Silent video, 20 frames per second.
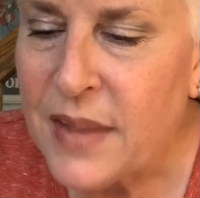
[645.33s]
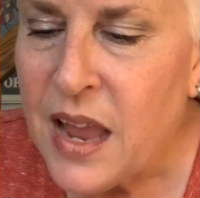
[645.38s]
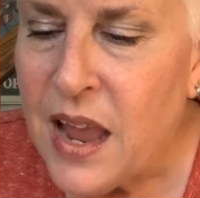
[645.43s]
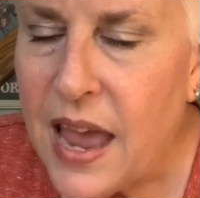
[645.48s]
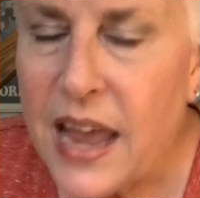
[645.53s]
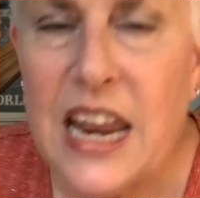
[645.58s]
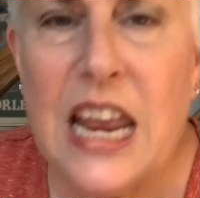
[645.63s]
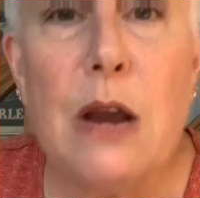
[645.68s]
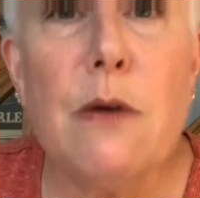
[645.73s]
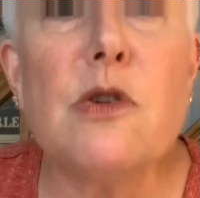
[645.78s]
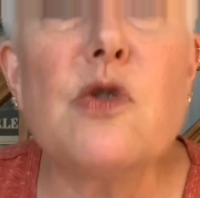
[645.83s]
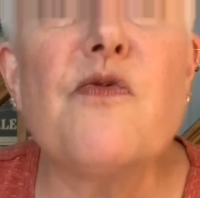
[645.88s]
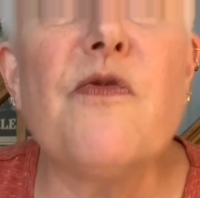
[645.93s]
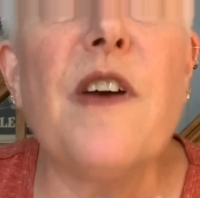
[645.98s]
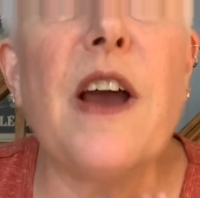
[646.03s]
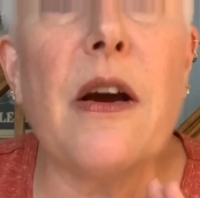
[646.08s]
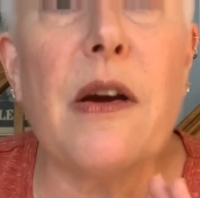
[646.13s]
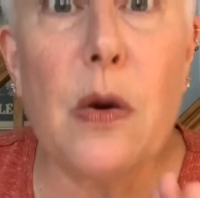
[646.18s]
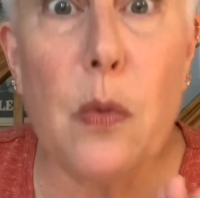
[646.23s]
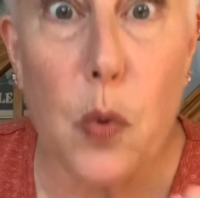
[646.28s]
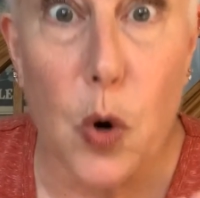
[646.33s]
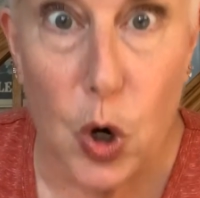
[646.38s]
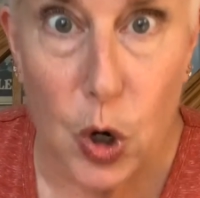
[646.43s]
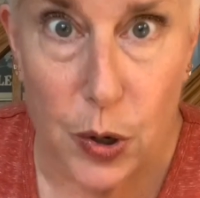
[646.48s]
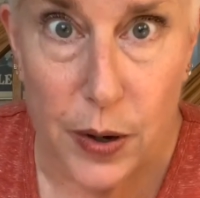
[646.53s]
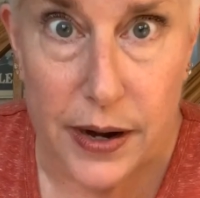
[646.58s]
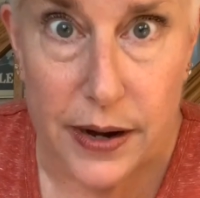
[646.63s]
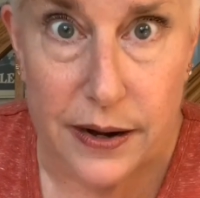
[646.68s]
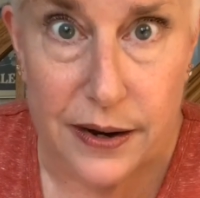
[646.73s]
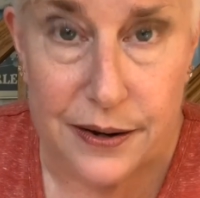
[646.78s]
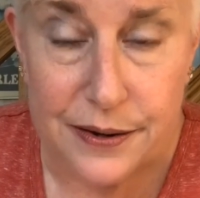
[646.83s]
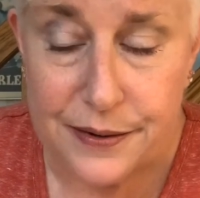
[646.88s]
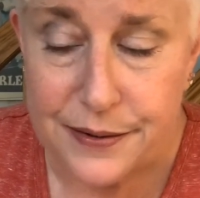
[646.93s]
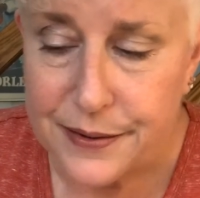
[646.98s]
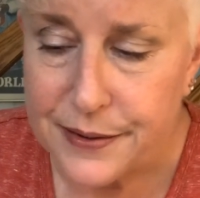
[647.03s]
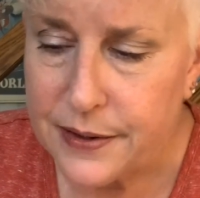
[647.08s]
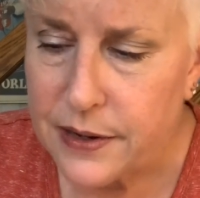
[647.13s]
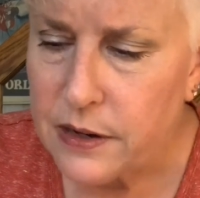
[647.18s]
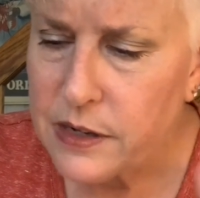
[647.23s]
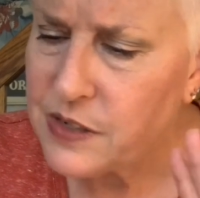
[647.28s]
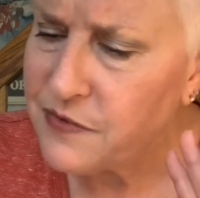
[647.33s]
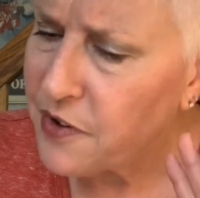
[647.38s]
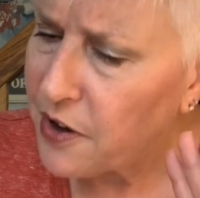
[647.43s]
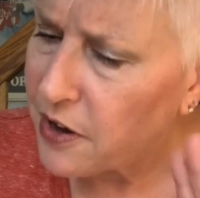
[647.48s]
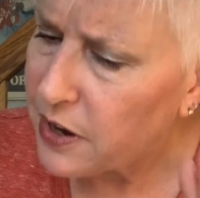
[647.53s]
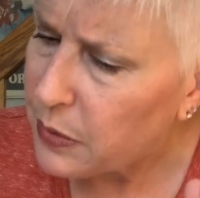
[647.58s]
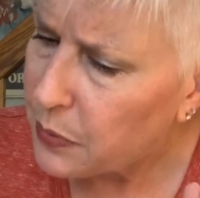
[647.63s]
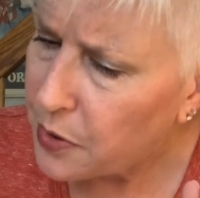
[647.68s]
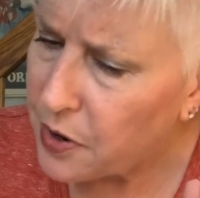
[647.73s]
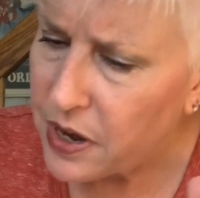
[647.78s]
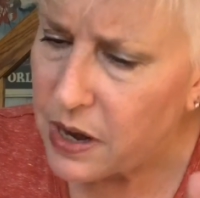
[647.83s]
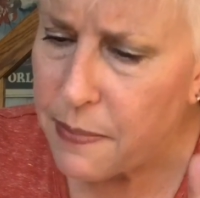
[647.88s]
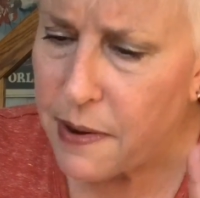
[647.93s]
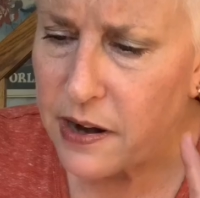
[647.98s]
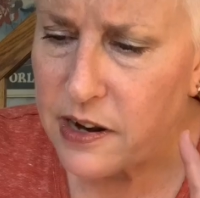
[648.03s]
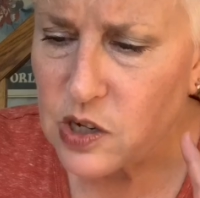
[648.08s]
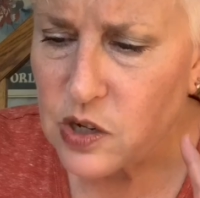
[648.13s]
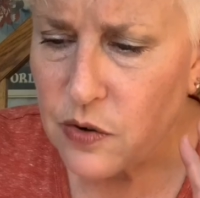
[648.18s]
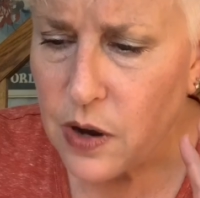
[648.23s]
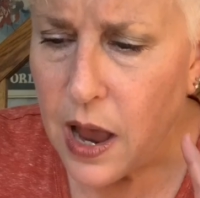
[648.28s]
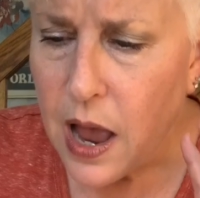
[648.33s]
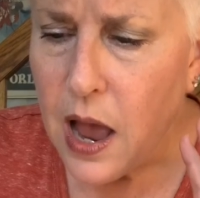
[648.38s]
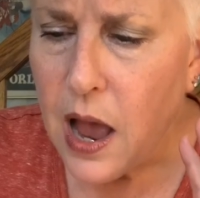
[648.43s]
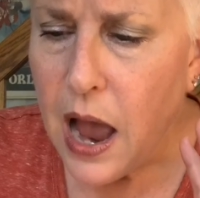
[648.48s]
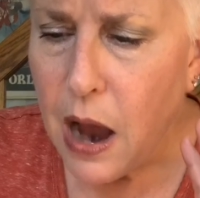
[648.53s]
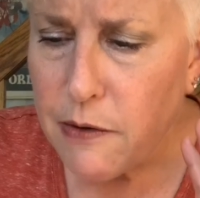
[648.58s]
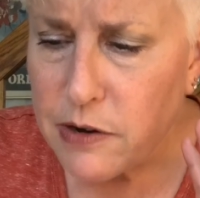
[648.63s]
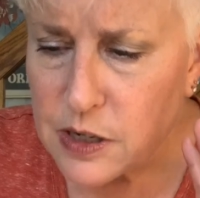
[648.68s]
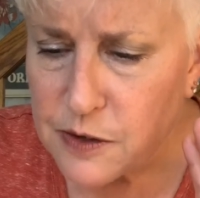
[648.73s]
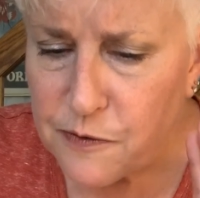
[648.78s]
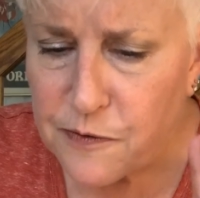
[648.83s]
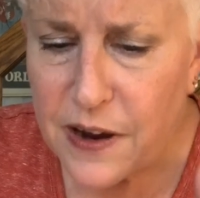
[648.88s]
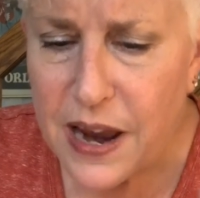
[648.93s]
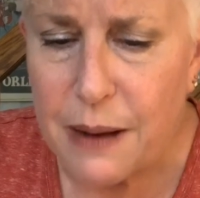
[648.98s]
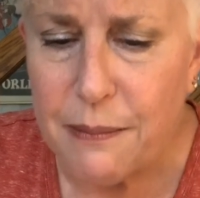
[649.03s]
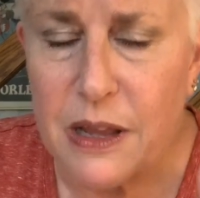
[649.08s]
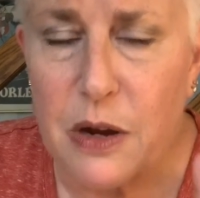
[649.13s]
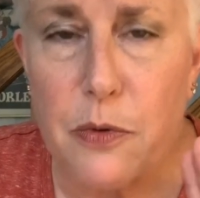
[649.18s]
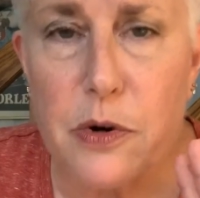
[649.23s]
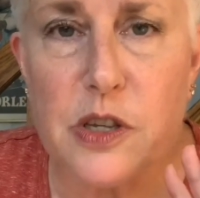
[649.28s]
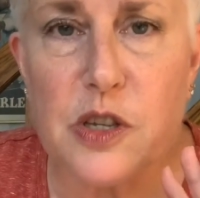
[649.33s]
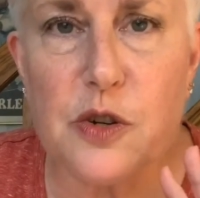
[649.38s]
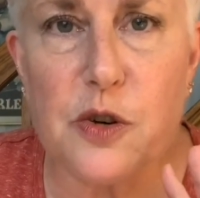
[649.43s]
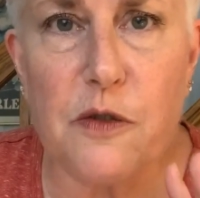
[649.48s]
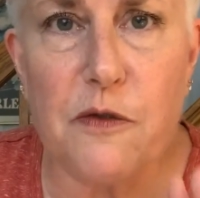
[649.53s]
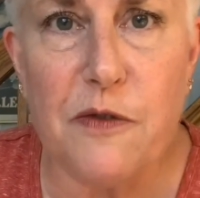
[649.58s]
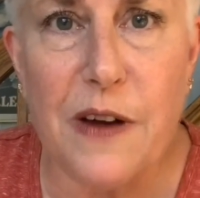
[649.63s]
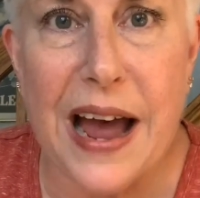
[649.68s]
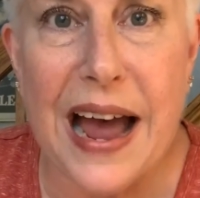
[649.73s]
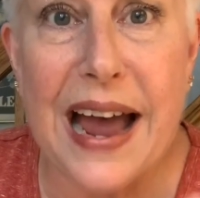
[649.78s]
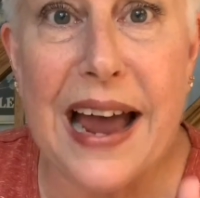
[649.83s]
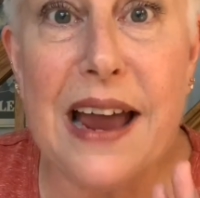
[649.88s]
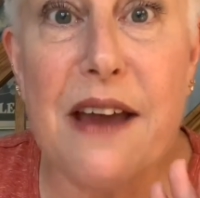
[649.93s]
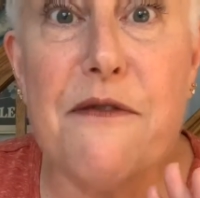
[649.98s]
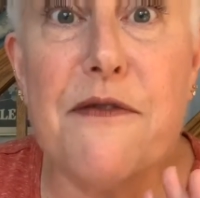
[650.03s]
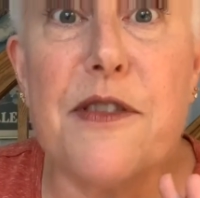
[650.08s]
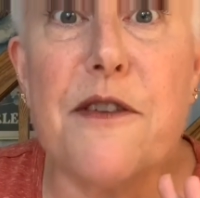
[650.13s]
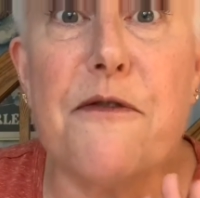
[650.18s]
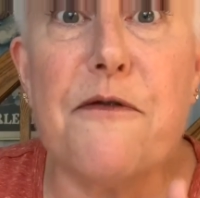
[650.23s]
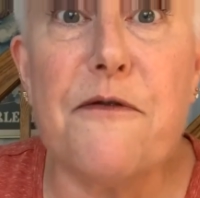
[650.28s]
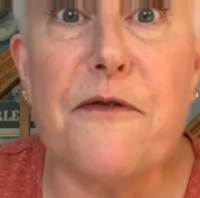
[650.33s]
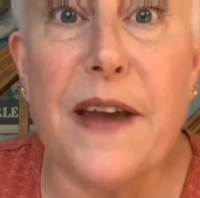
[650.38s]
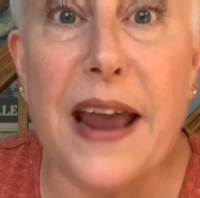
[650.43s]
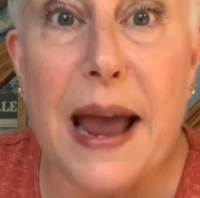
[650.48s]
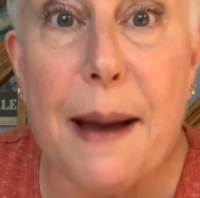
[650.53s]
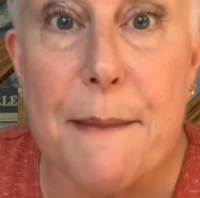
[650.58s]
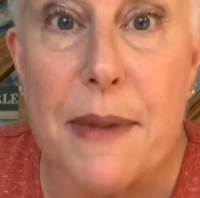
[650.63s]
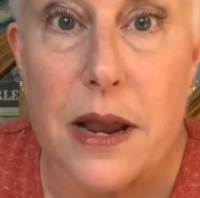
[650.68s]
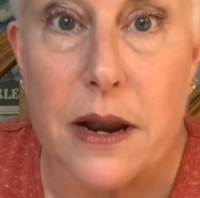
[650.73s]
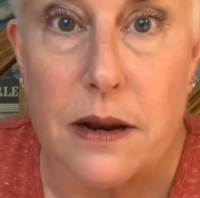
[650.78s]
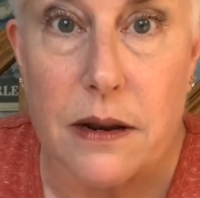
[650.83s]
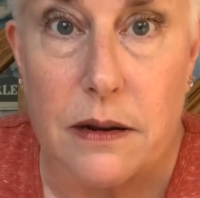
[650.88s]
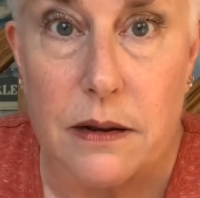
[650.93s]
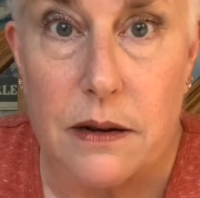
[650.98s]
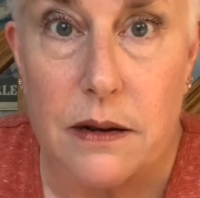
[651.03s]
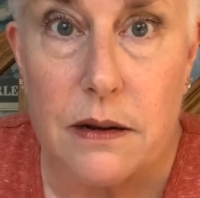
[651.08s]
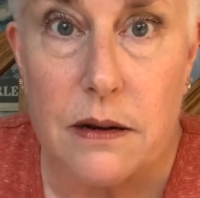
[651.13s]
And he was very worried. He was very worried about how his family would survive the famine.